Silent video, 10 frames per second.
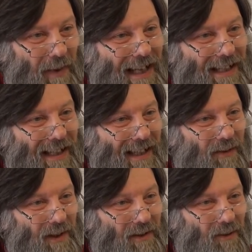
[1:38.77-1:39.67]
blessing
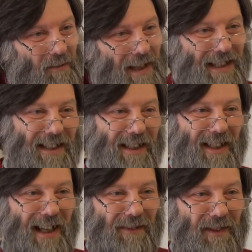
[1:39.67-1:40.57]
that we're all blessed in
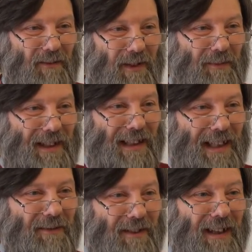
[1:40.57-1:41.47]
the life that we've been
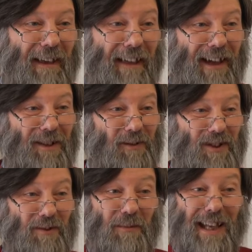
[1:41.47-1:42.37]
given, and
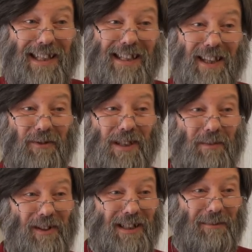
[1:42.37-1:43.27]
also blessed in the
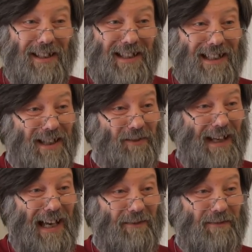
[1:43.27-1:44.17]
responsibilities that
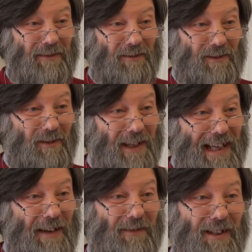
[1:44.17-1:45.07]
we have for
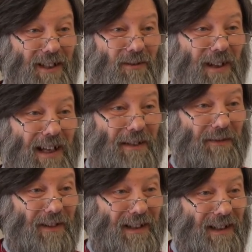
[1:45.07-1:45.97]
looking after new
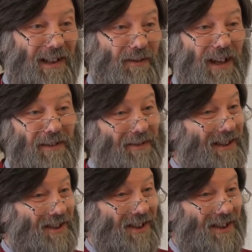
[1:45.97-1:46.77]
life and the new life of the